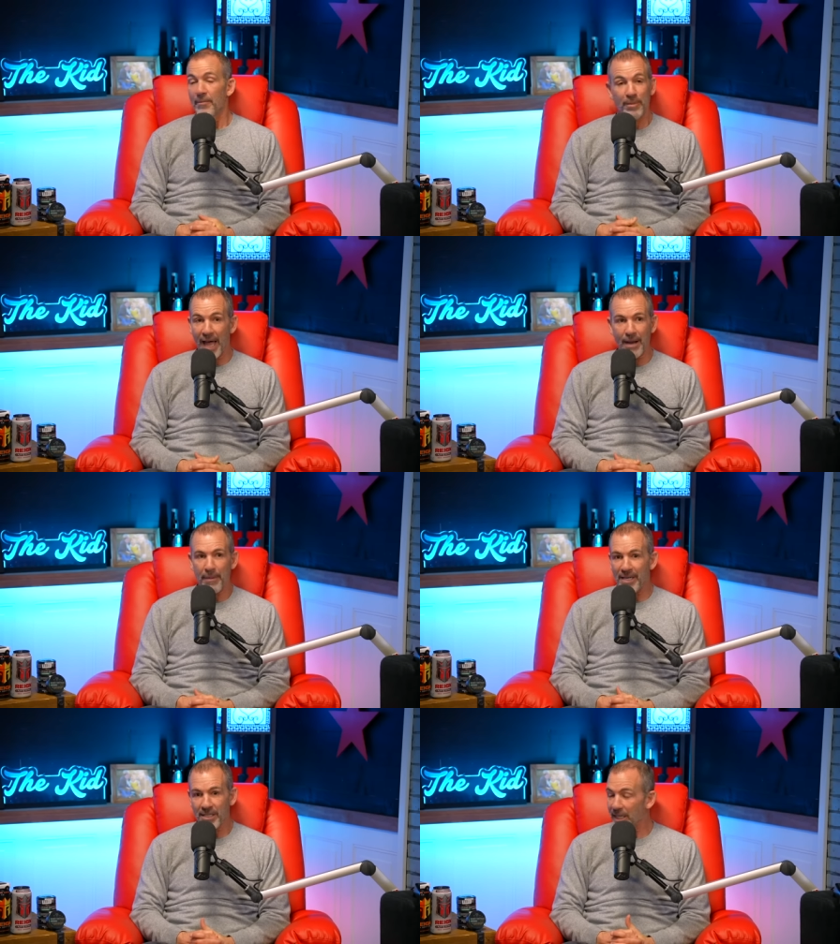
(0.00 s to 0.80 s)
Black
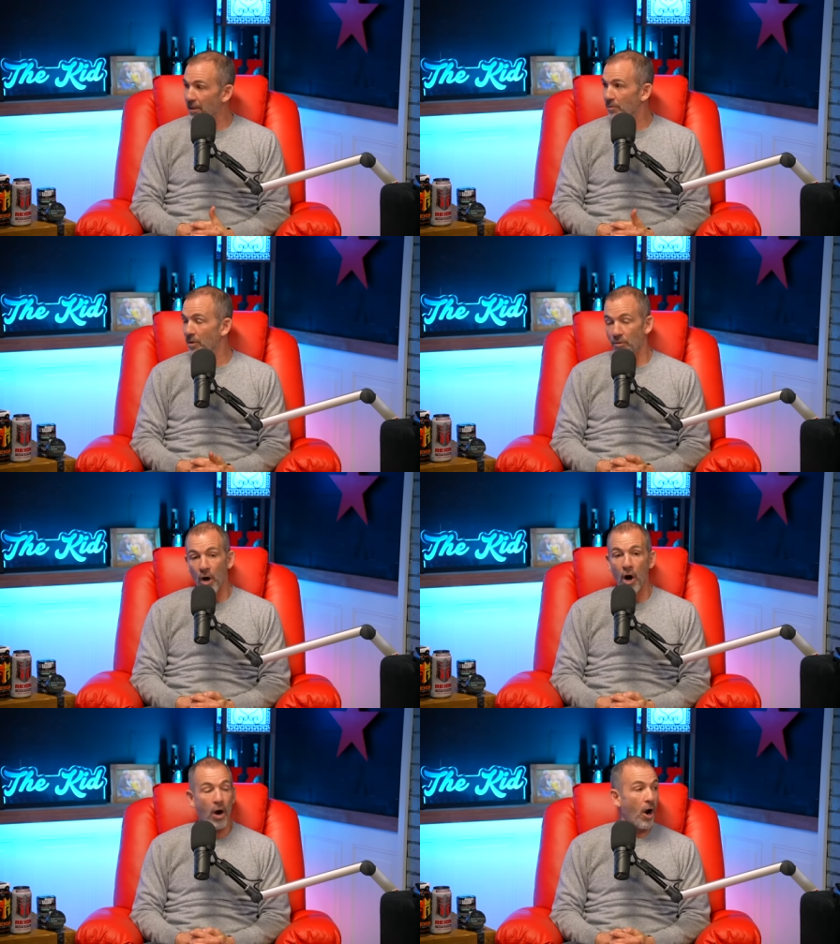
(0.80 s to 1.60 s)
basically
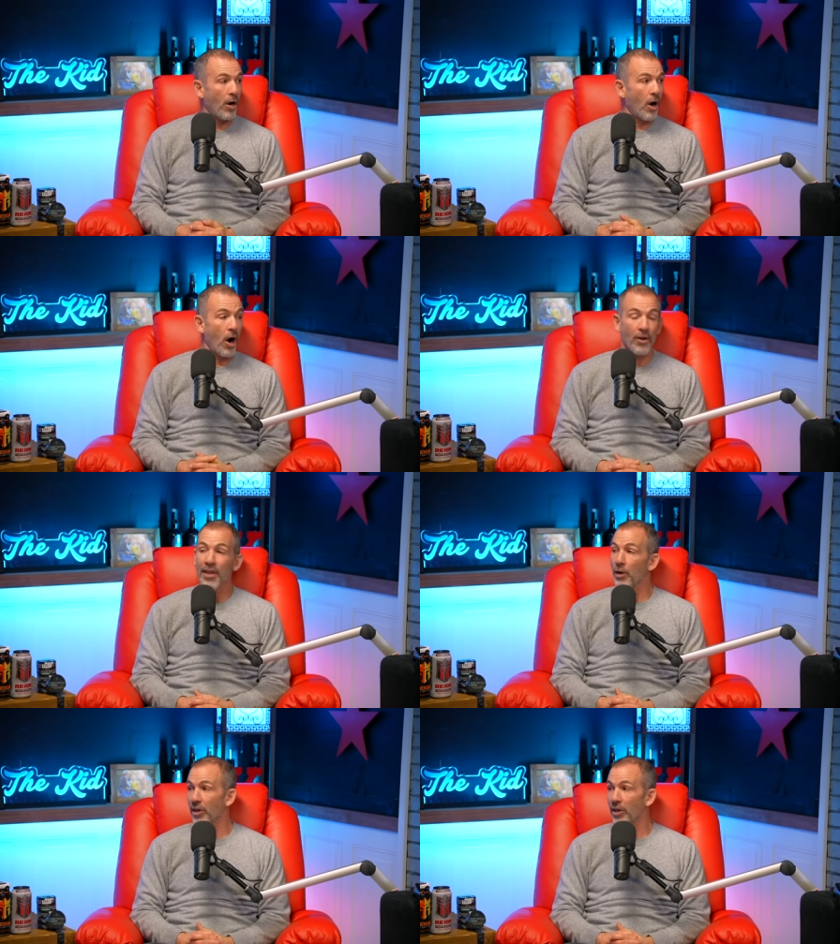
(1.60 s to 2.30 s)
are, are are their